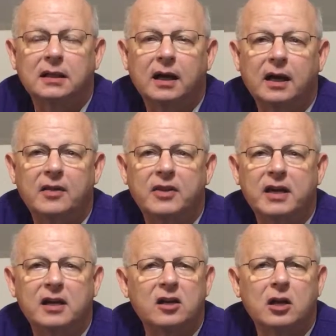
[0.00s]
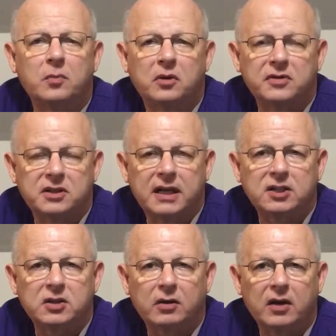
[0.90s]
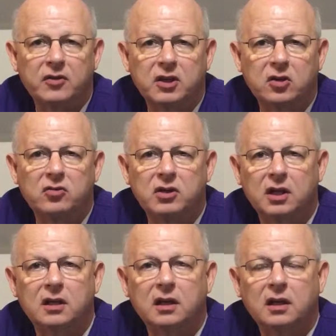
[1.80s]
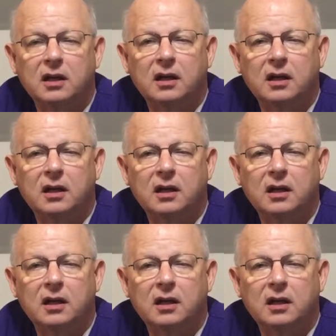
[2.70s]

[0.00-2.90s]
that in a number of states around the union,